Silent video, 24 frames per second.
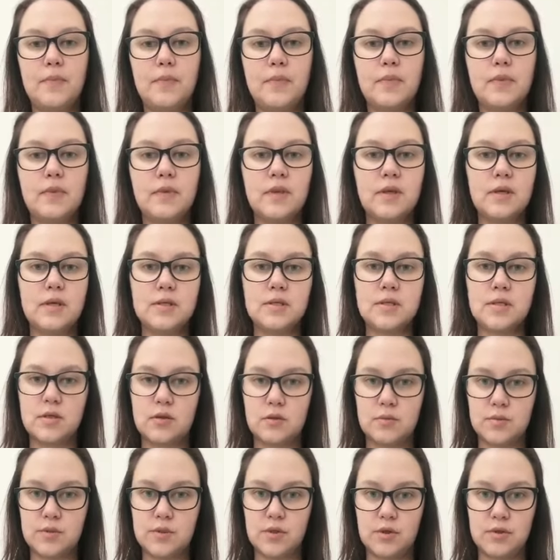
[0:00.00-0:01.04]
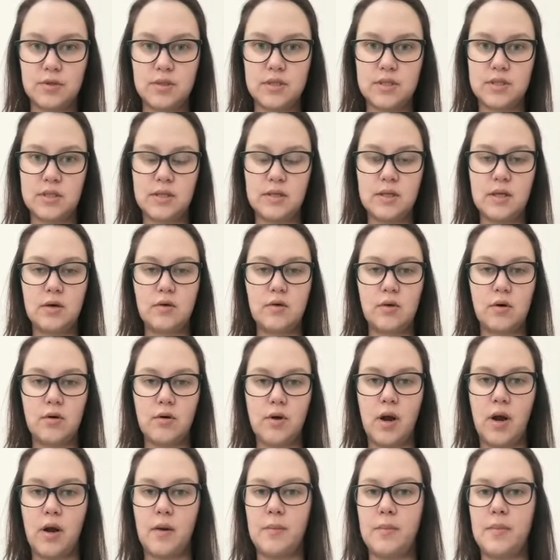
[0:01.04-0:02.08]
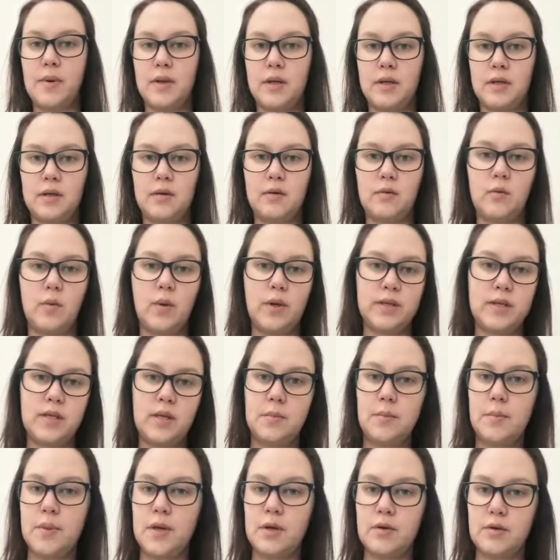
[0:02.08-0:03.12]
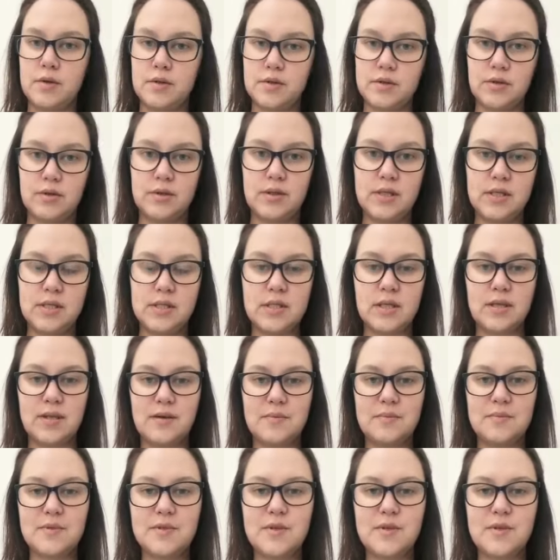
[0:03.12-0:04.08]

the circumstances that they grow up and what their parents are teaching them.